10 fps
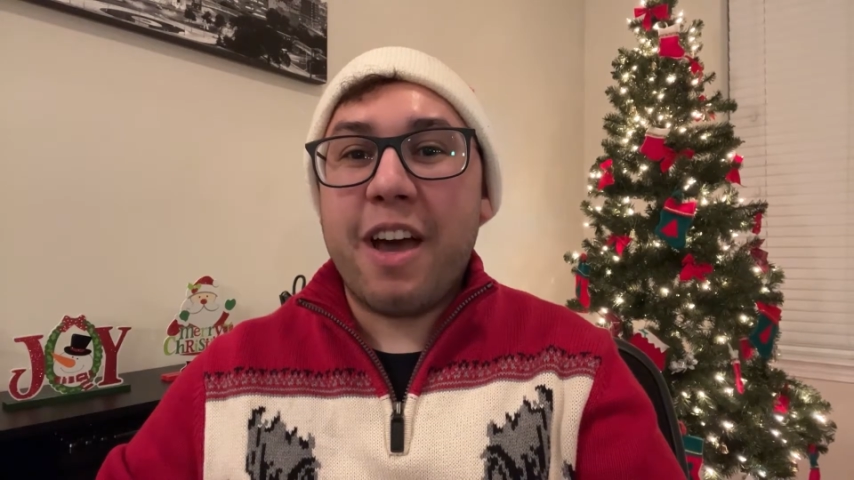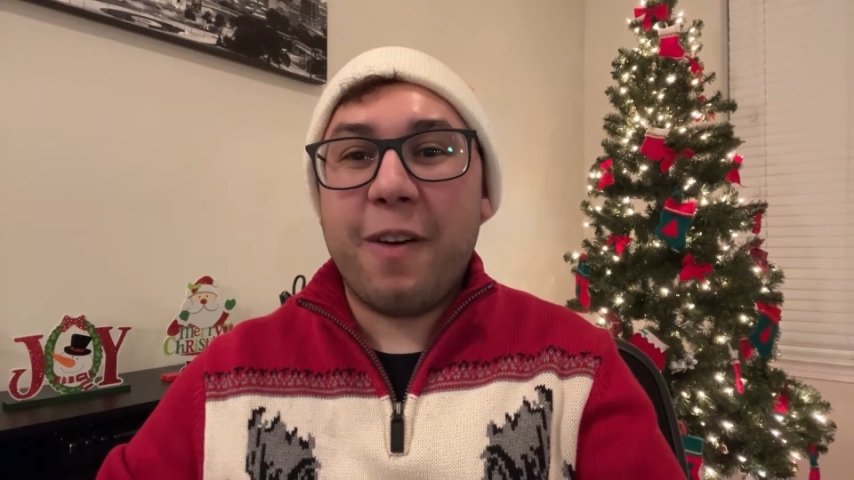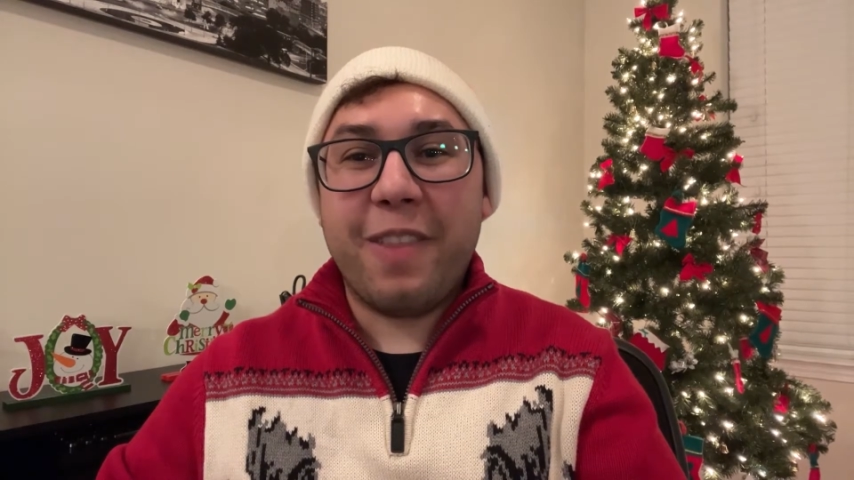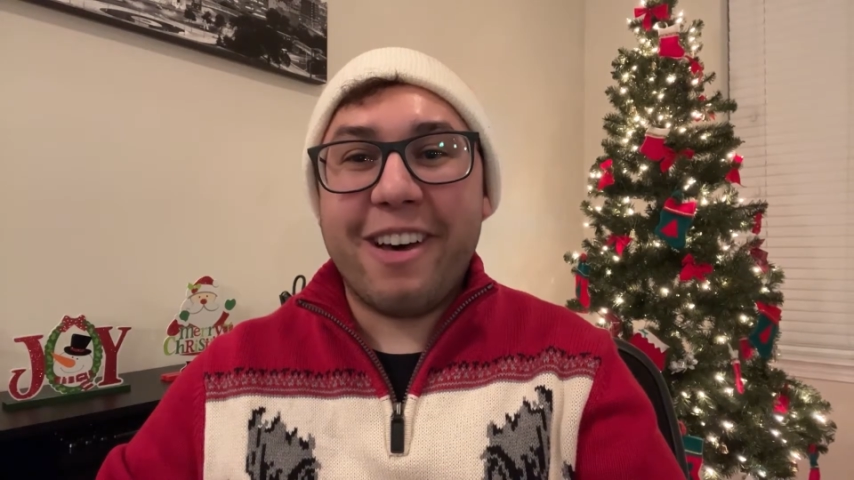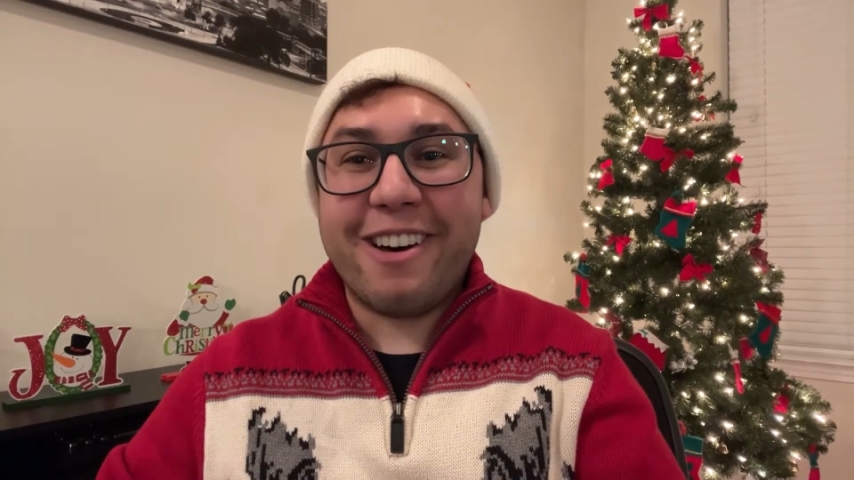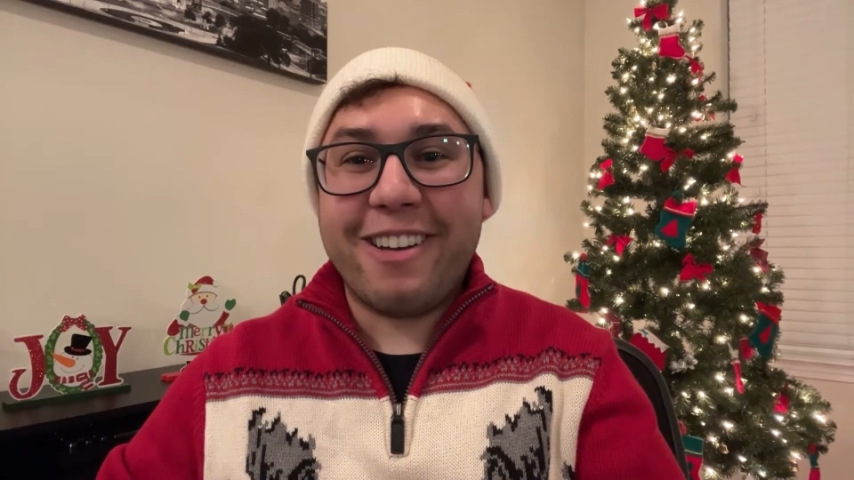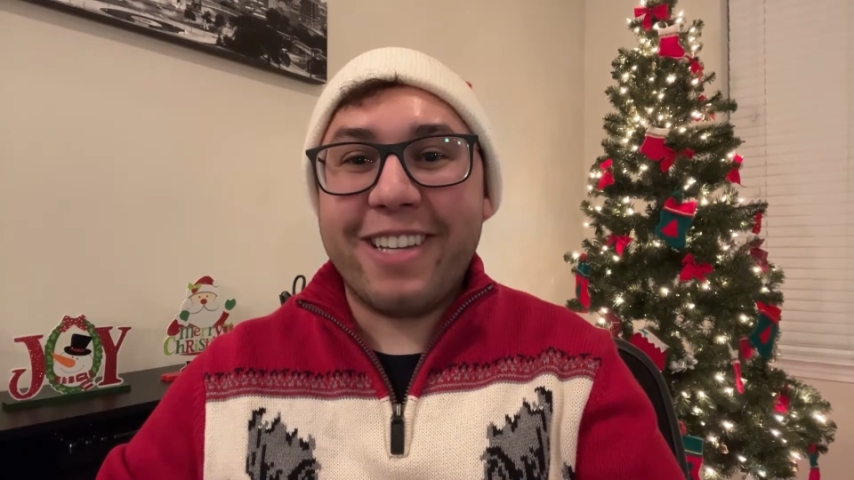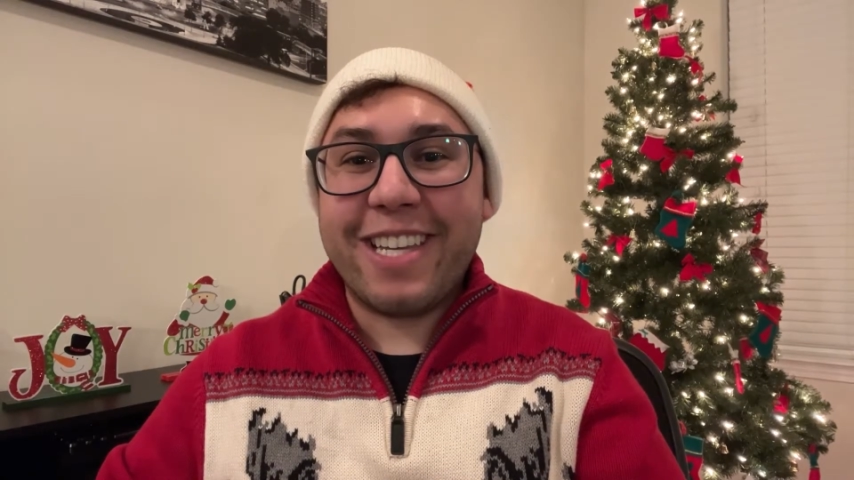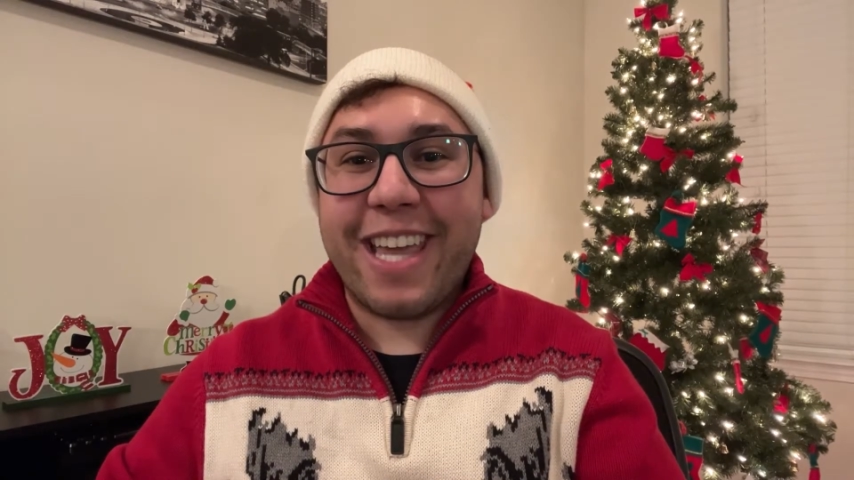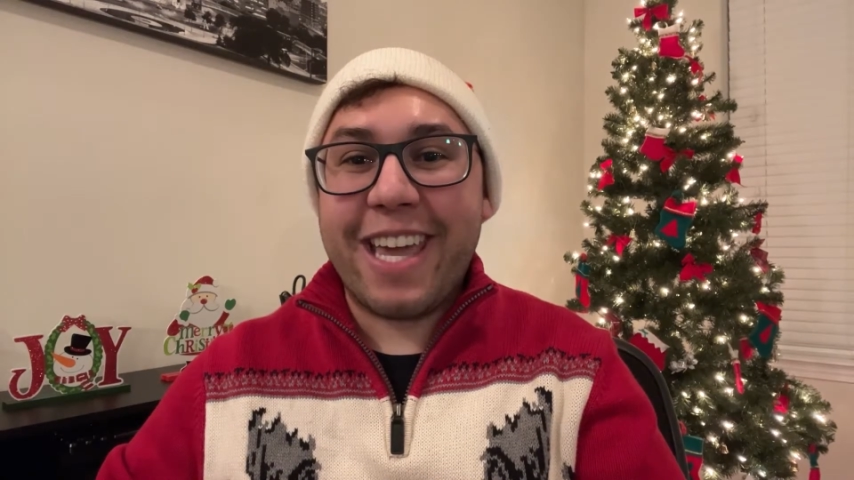of the
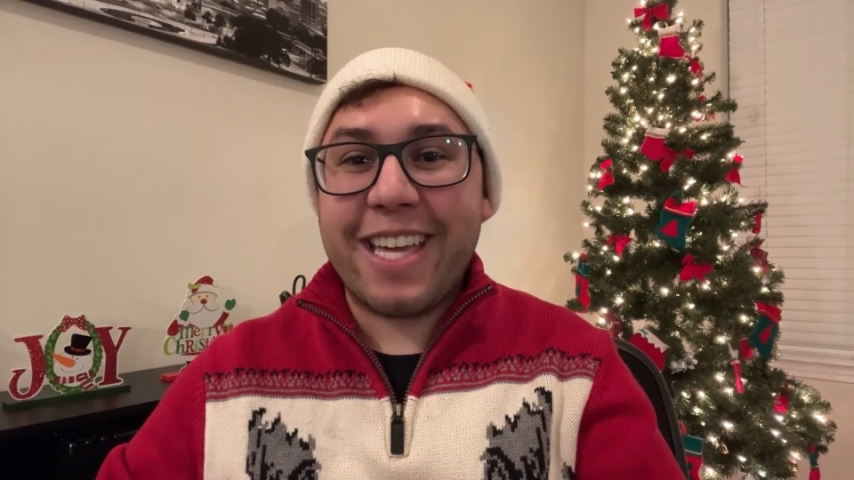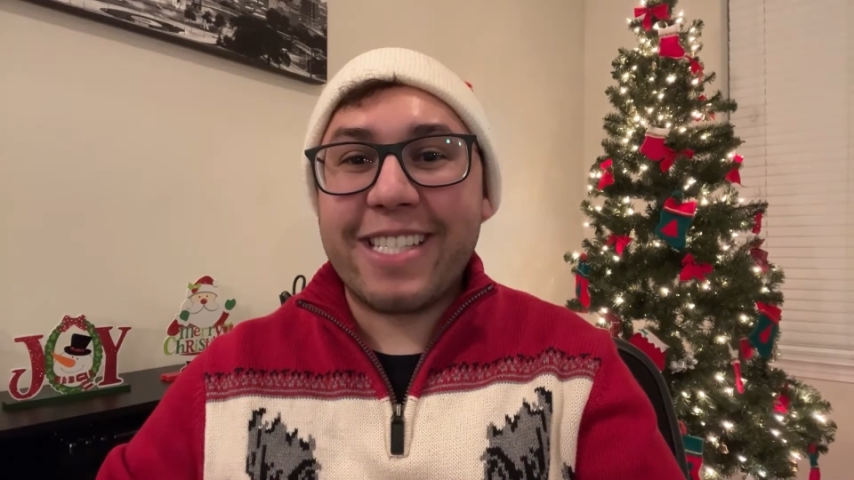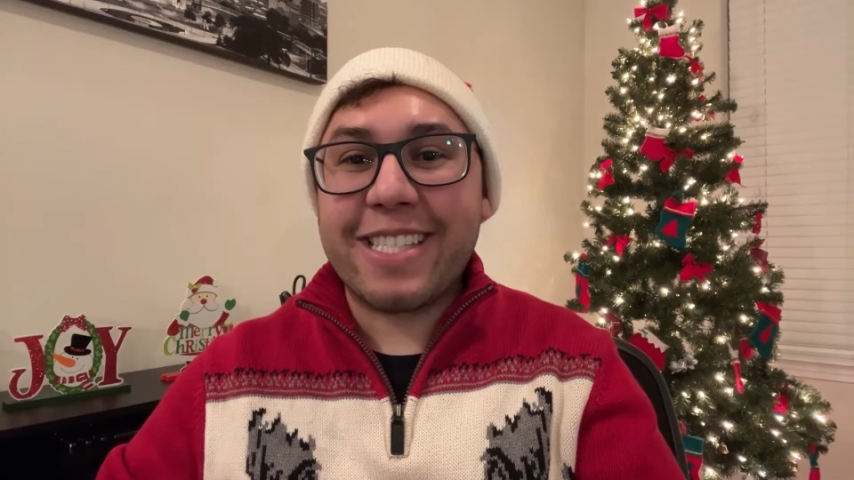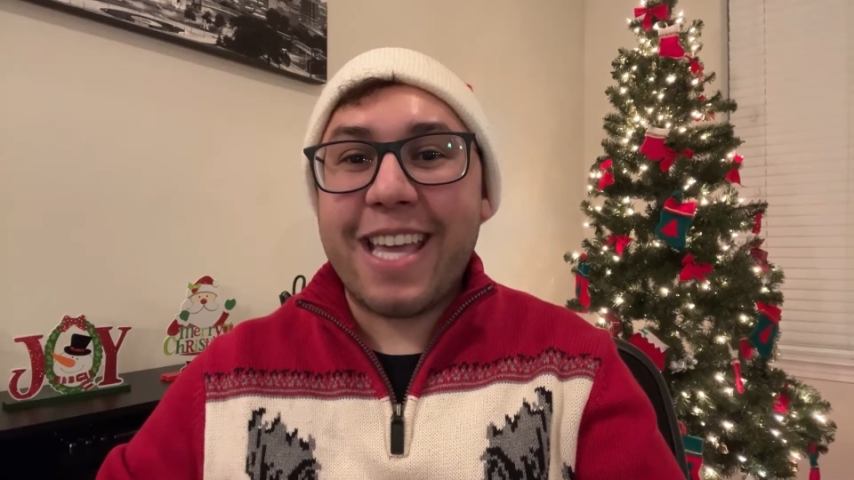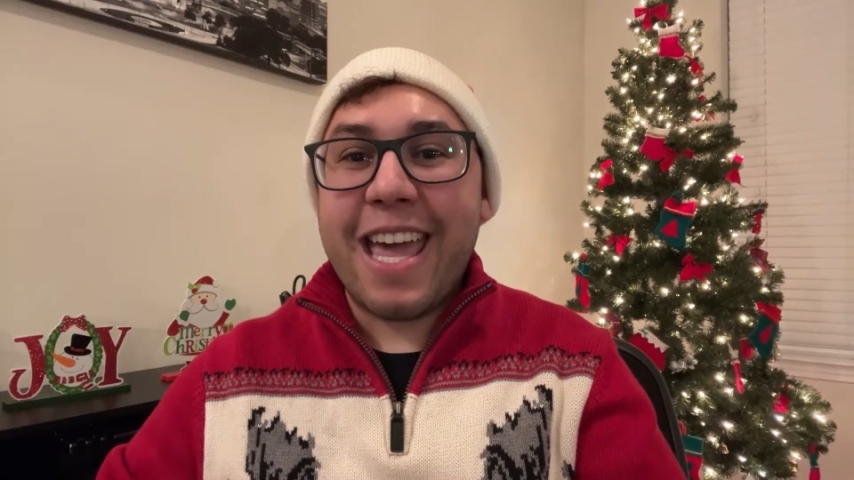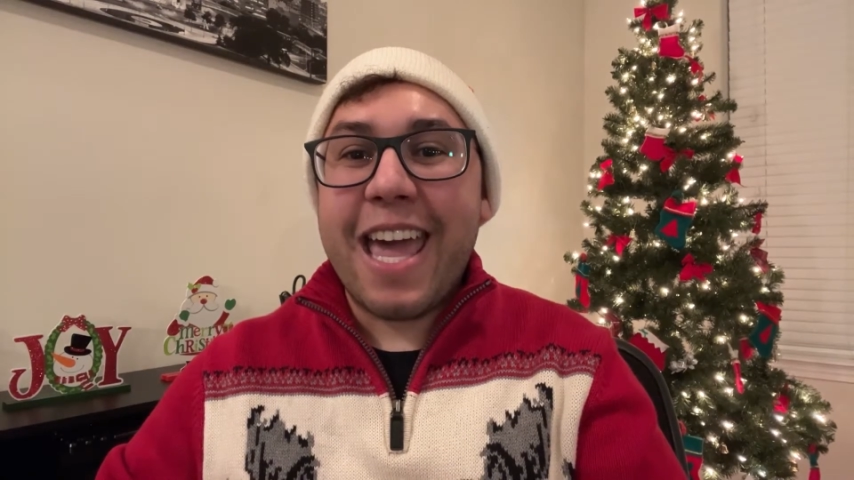holidays.